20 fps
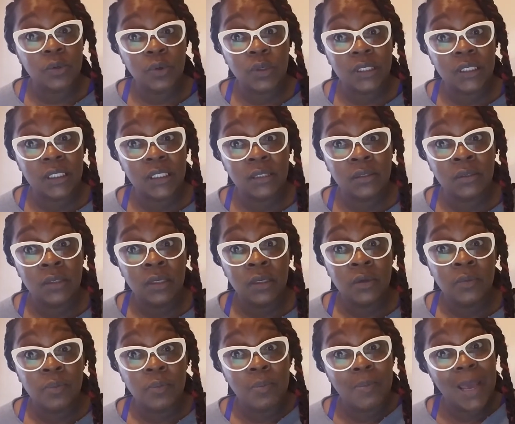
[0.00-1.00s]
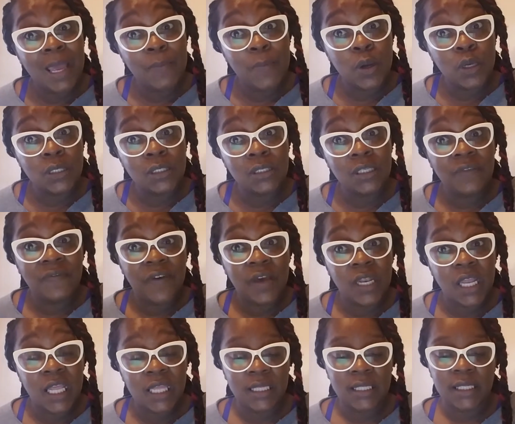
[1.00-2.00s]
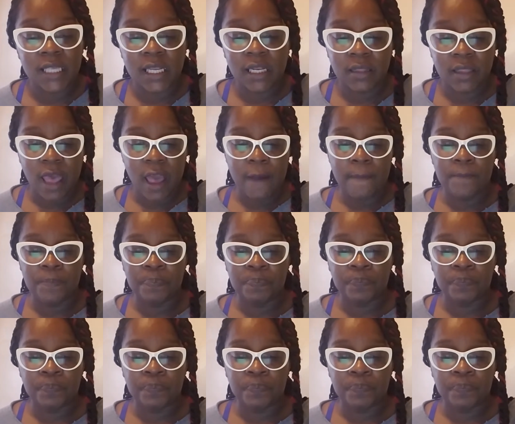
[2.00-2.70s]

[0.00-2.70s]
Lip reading: towards my emergency fund instead of that.